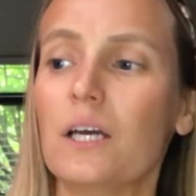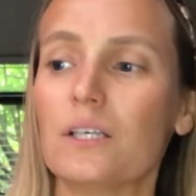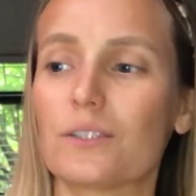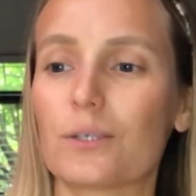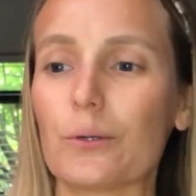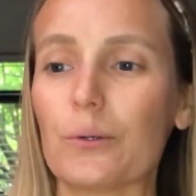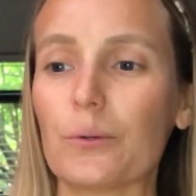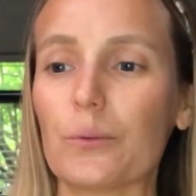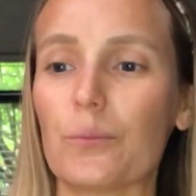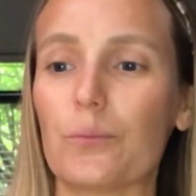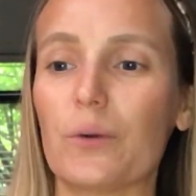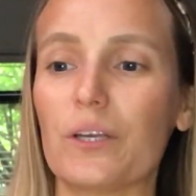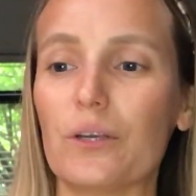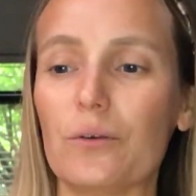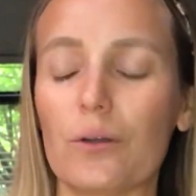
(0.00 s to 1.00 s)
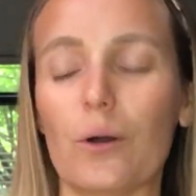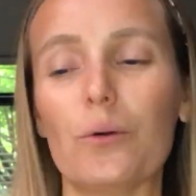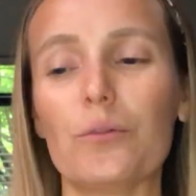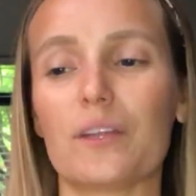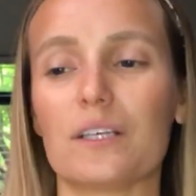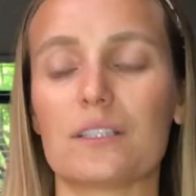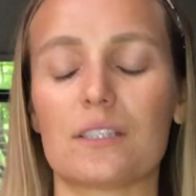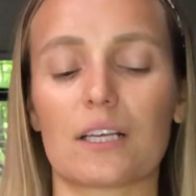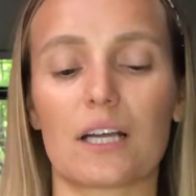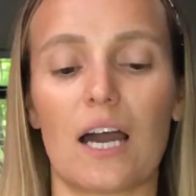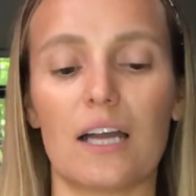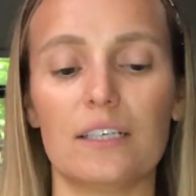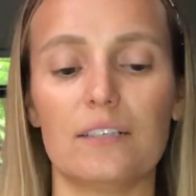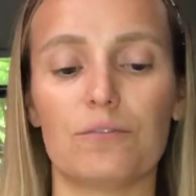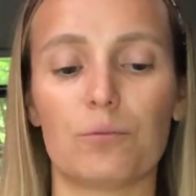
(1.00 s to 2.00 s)
So when you know this, it
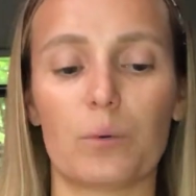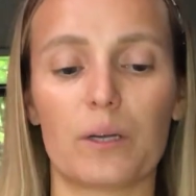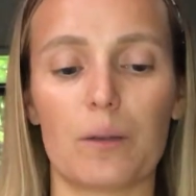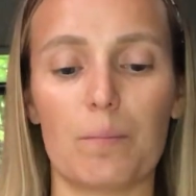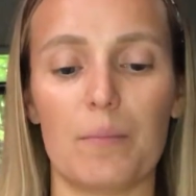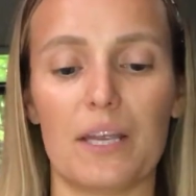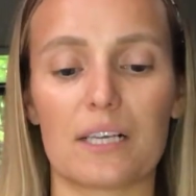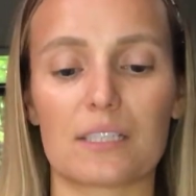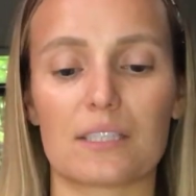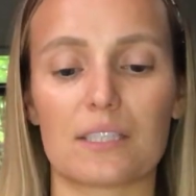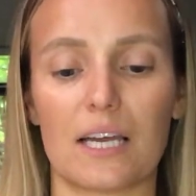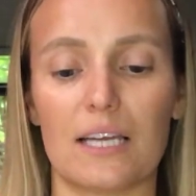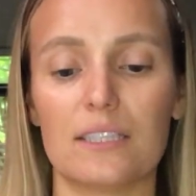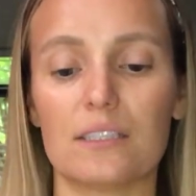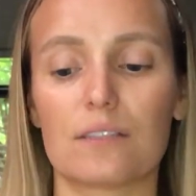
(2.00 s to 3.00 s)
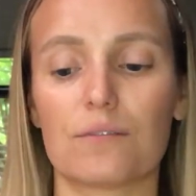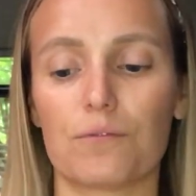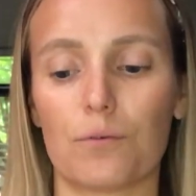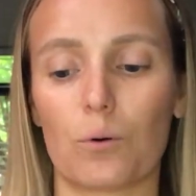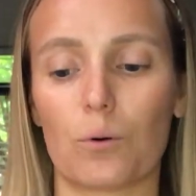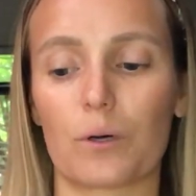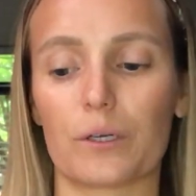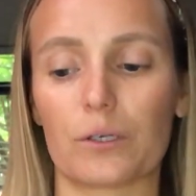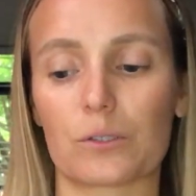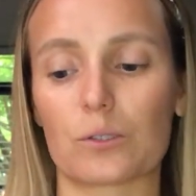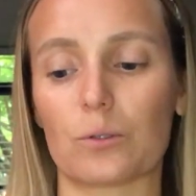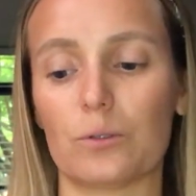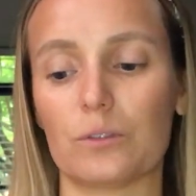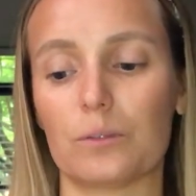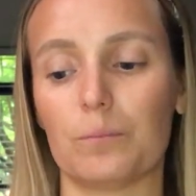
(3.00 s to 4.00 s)
kind of wouldn't make sense for your
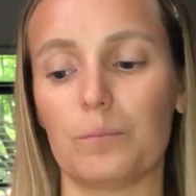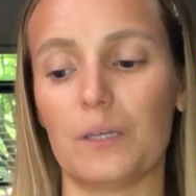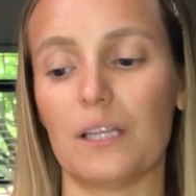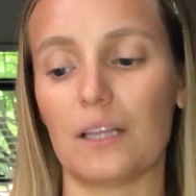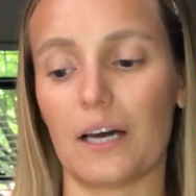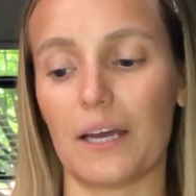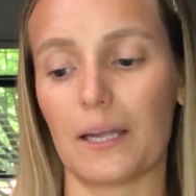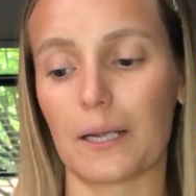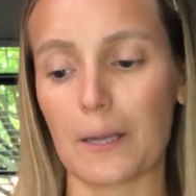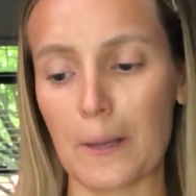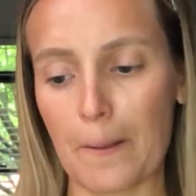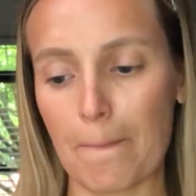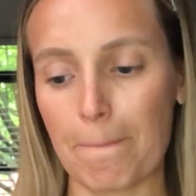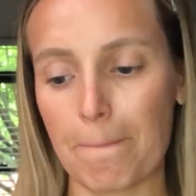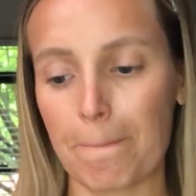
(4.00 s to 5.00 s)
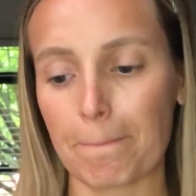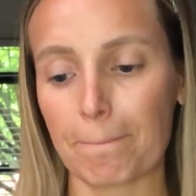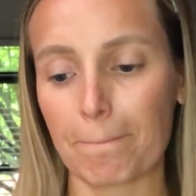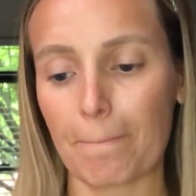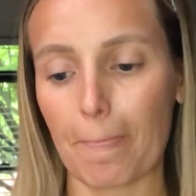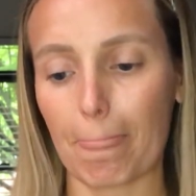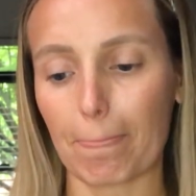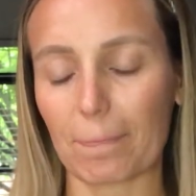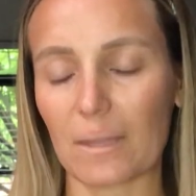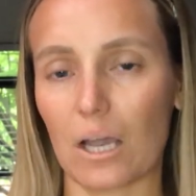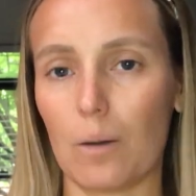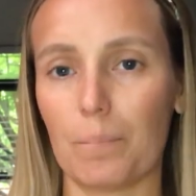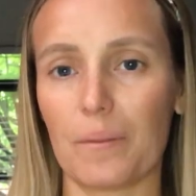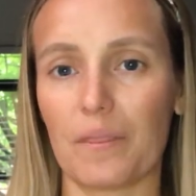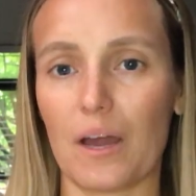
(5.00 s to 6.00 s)
soul to be
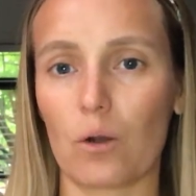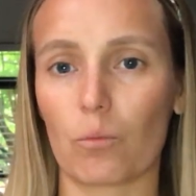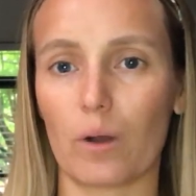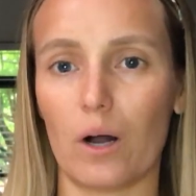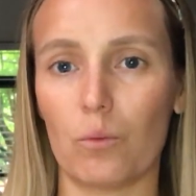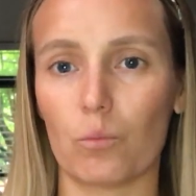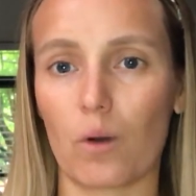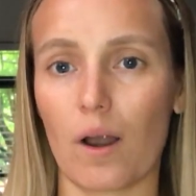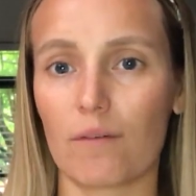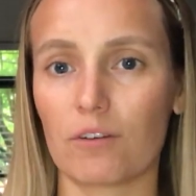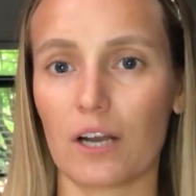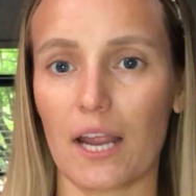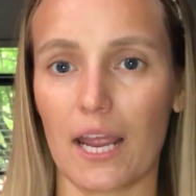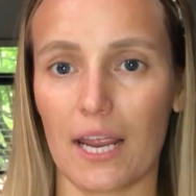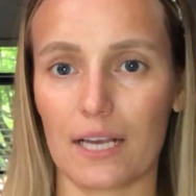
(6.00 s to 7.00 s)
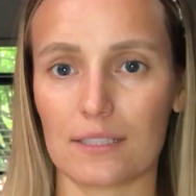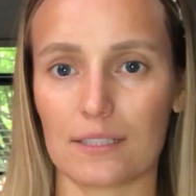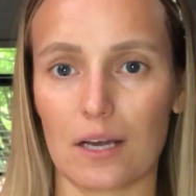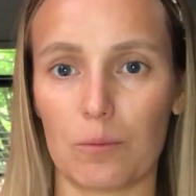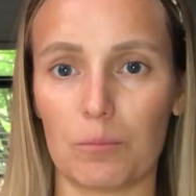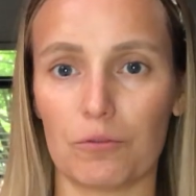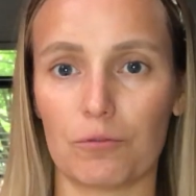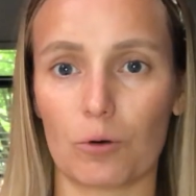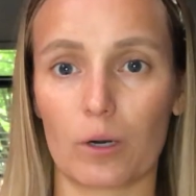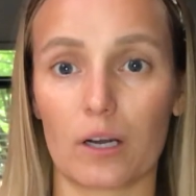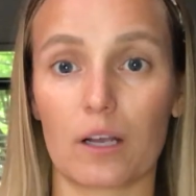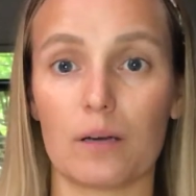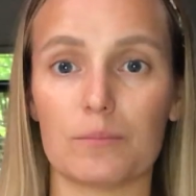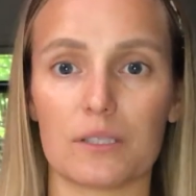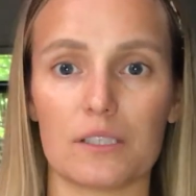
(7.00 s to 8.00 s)
up in that realm wherever it hangs out before it
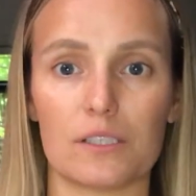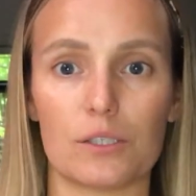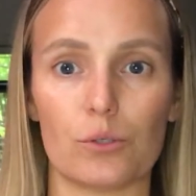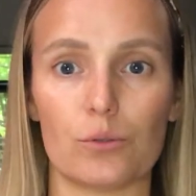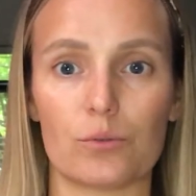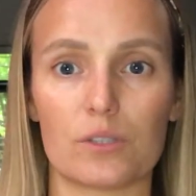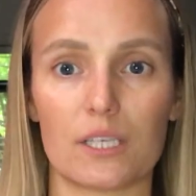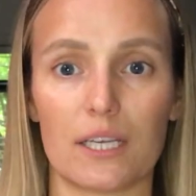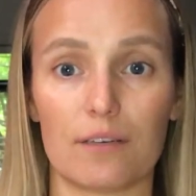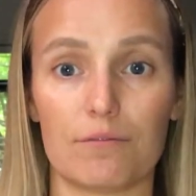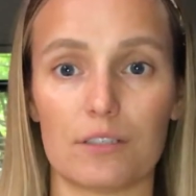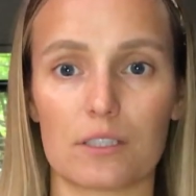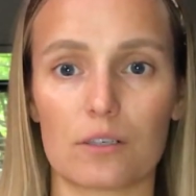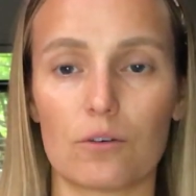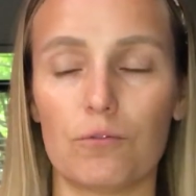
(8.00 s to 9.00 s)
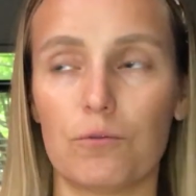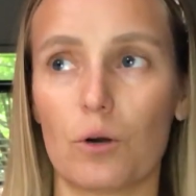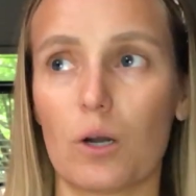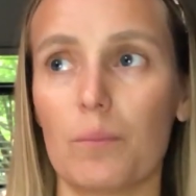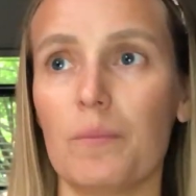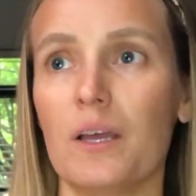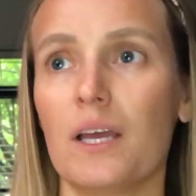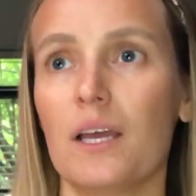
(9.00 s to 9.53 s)
comes into, say, a physical form.